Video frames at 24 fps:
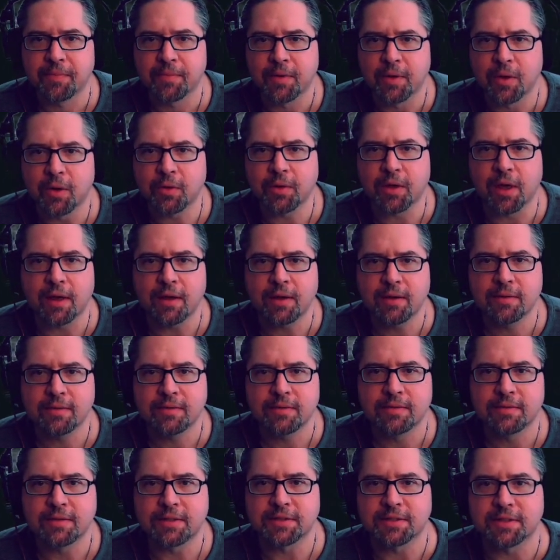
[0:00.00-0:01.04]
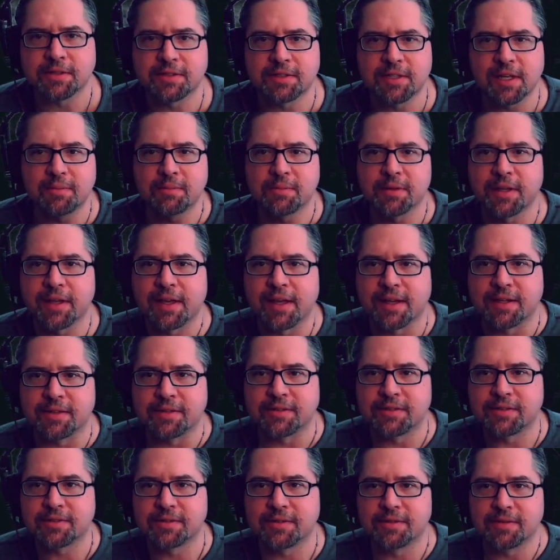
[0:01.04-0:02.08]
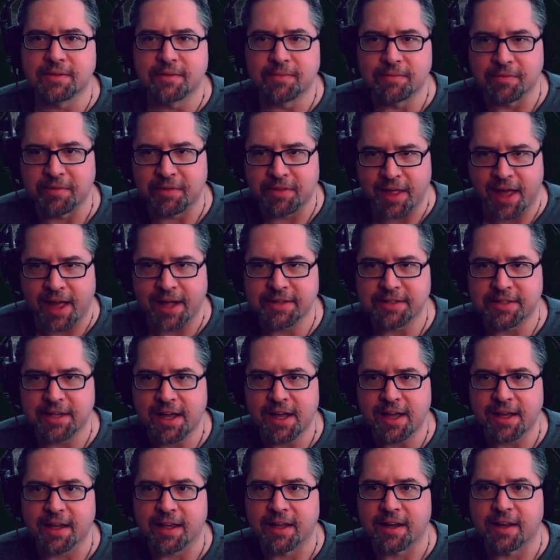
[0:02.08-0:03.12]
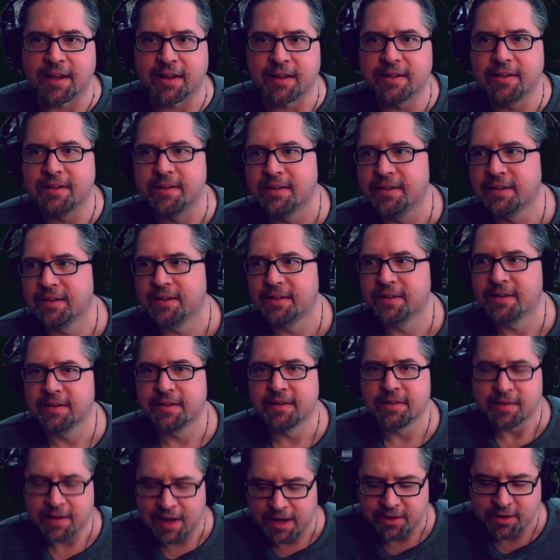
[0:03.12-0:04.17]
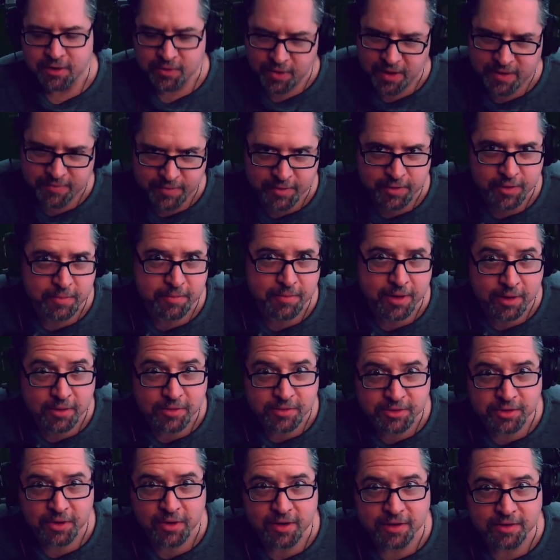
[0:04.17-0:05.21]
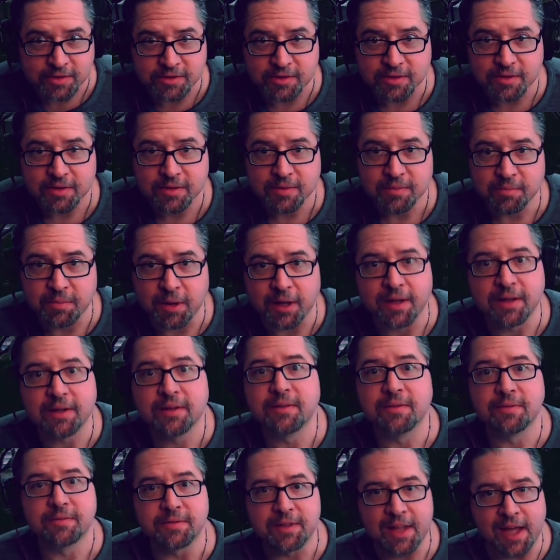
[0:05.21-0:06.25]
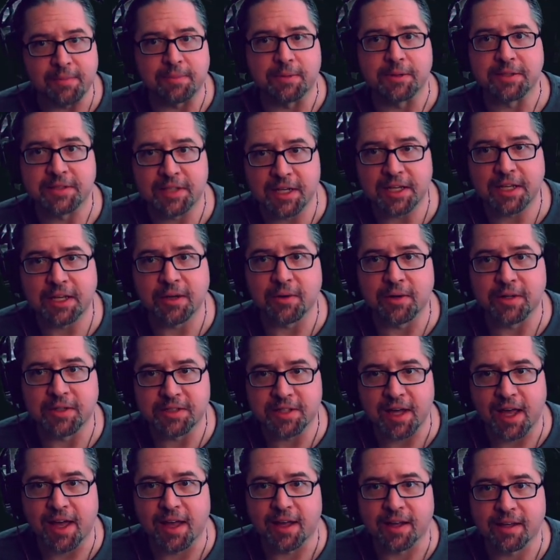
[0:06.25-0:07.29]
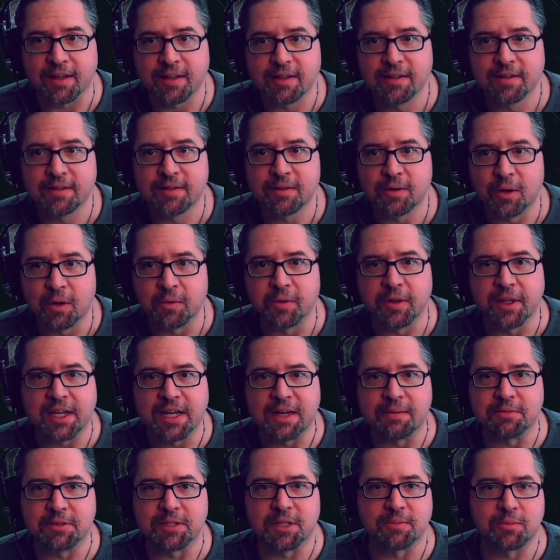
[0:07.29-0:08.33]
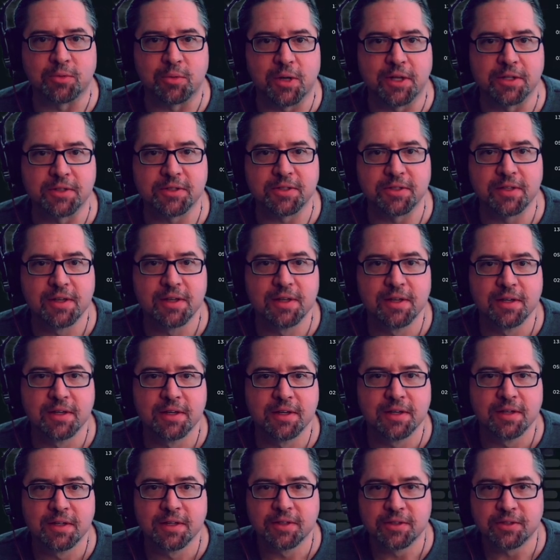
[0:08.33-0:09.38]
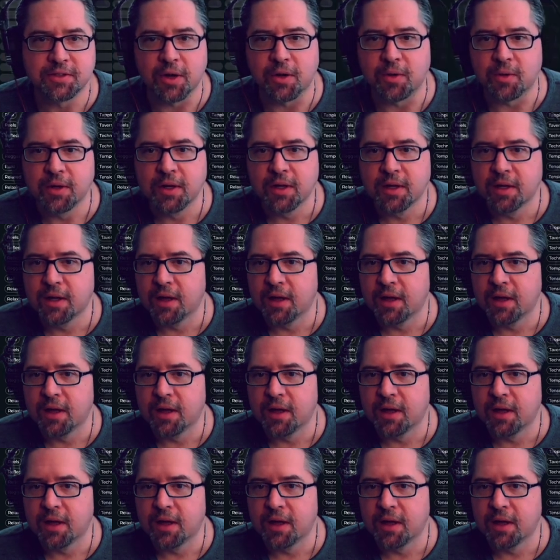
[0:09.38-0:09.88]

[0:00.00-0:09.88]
Okay, Disassembly has that tag in it. I do have other metal songs, but that particular tag only comes up once. So